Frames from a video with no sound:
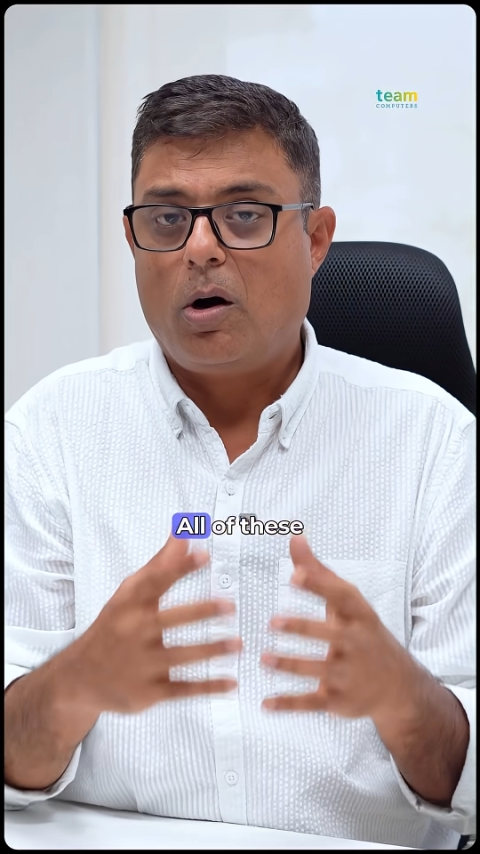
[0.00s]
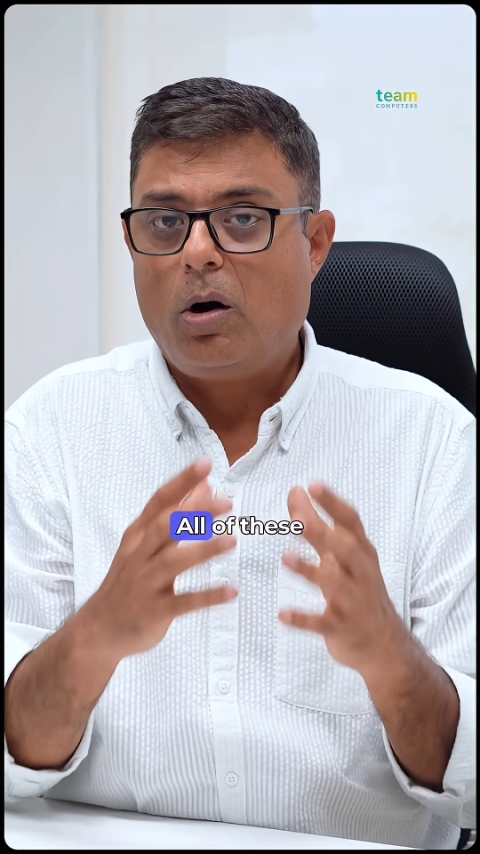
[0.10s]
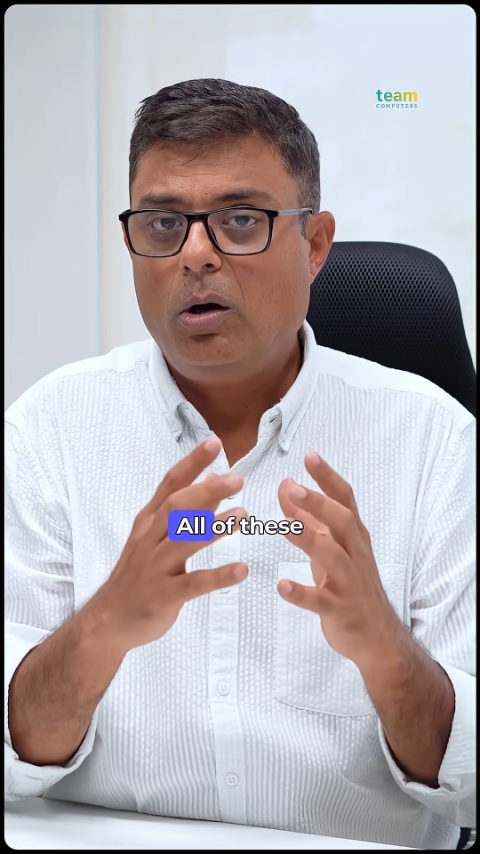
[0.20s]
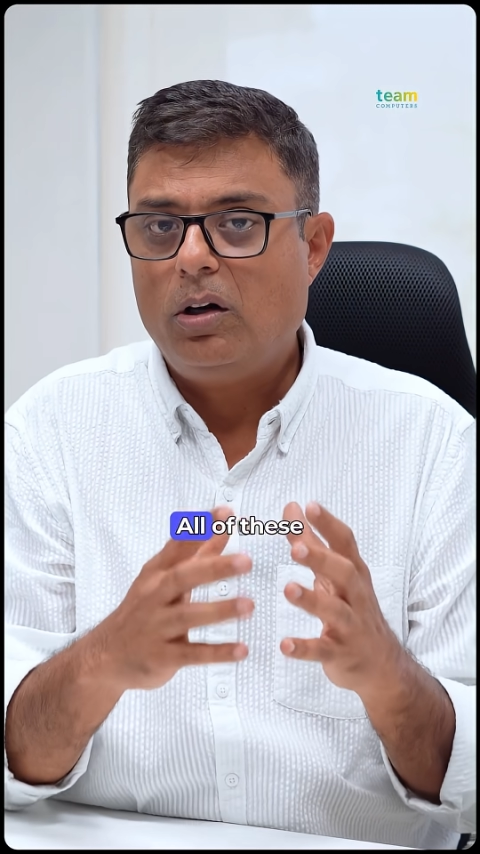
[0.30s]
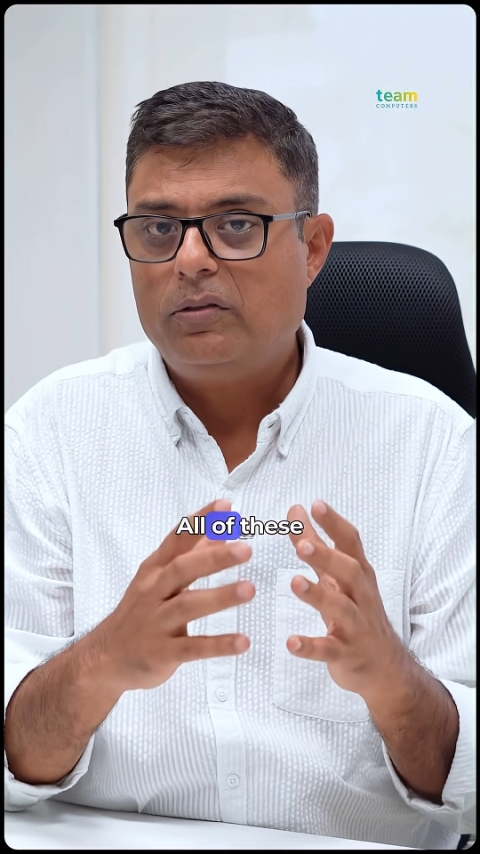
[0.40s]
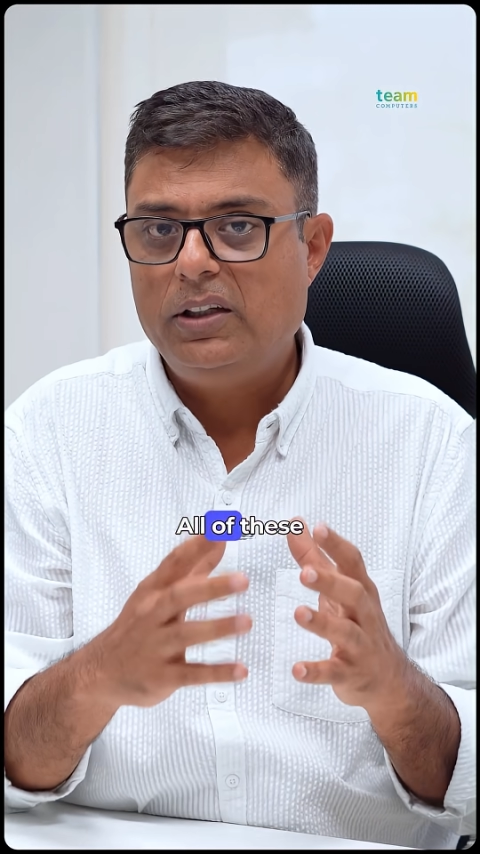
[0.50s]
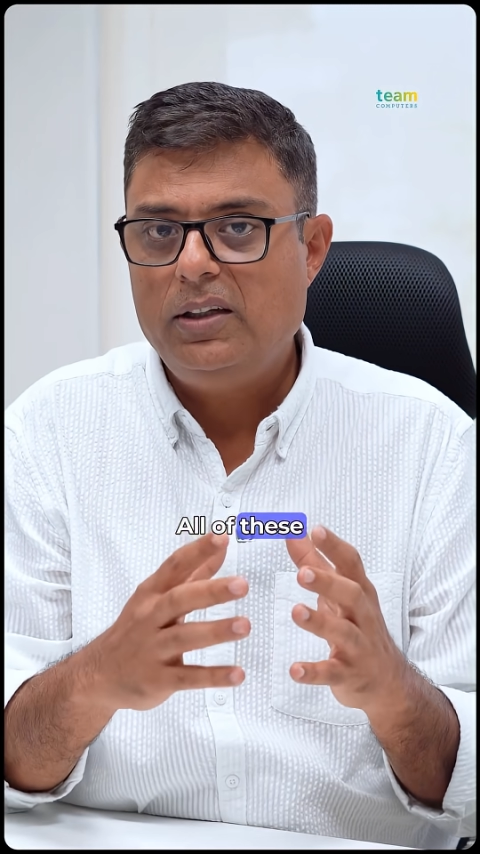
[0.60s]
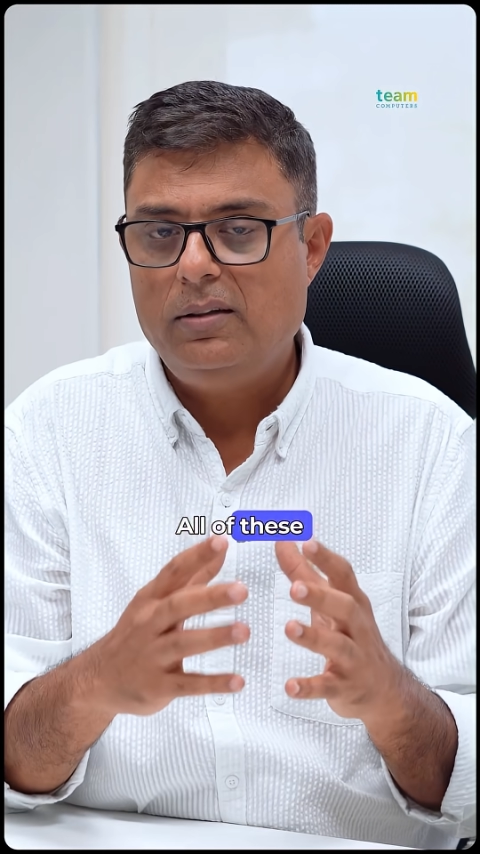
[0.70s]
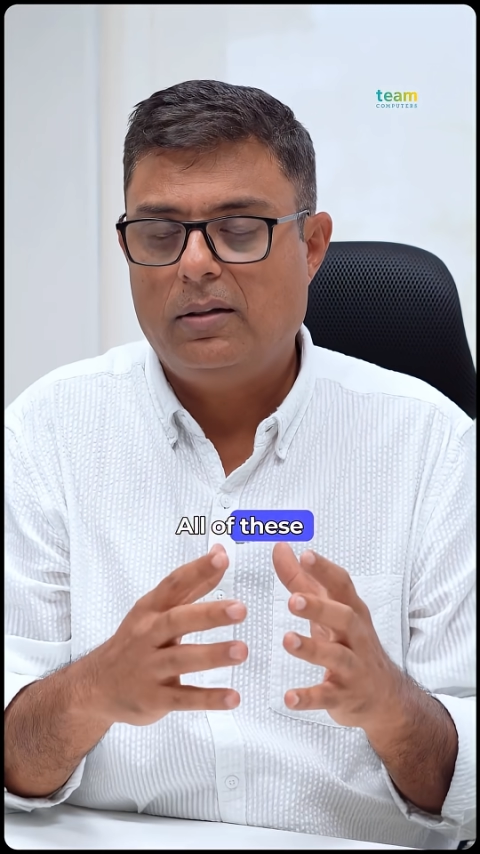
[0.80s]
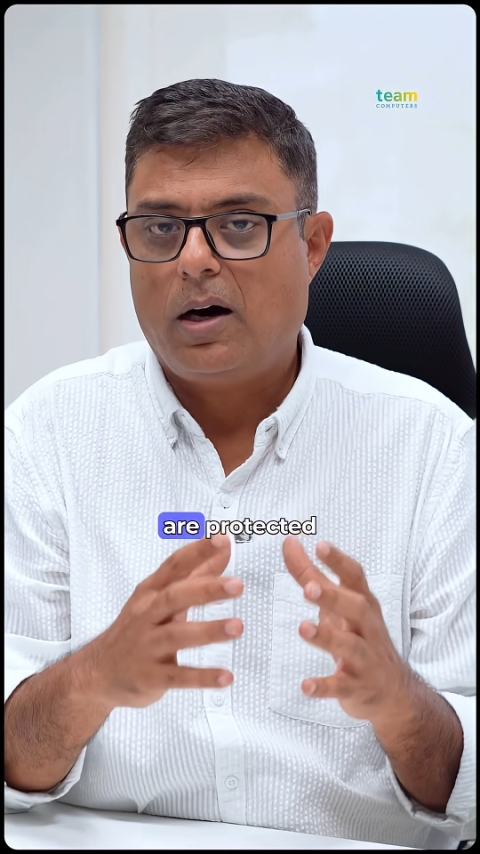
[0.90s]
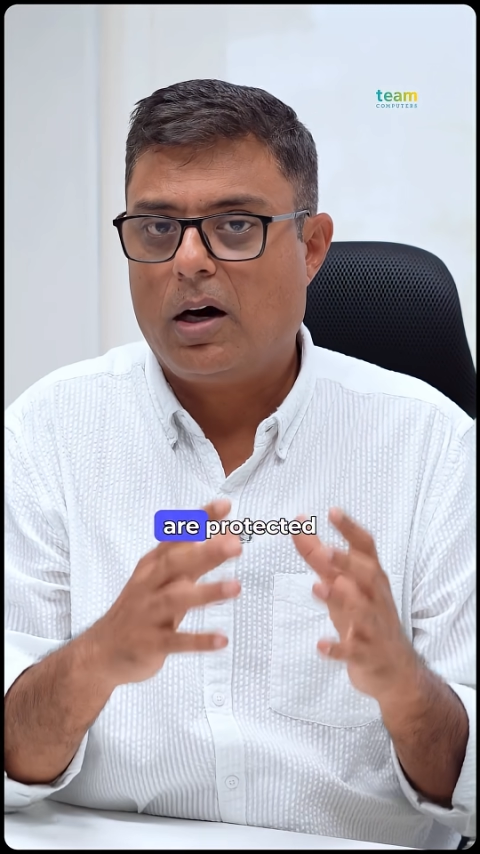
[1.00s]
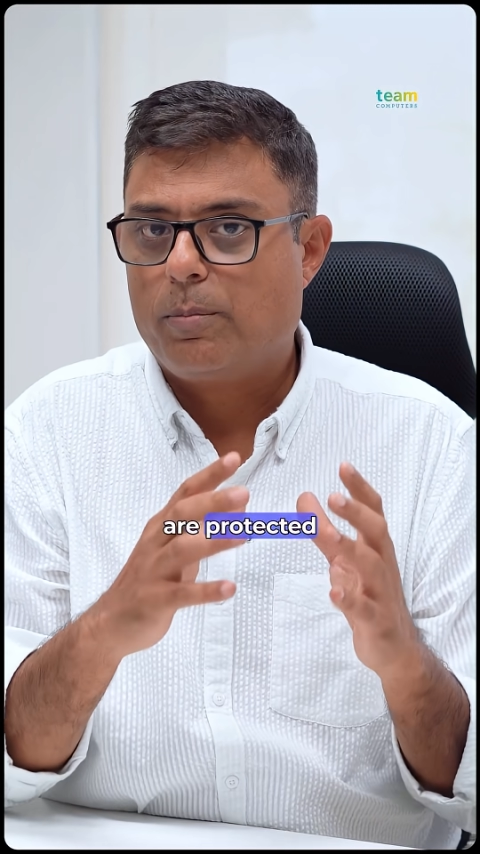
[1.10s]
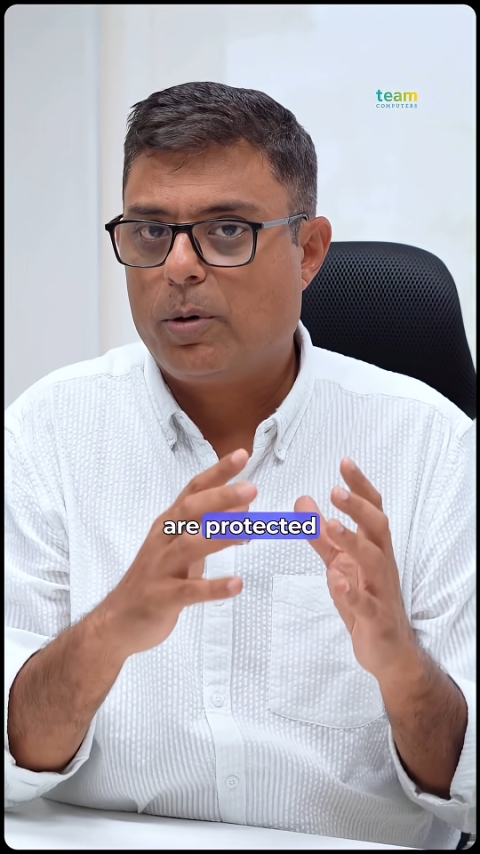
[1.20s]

All of these are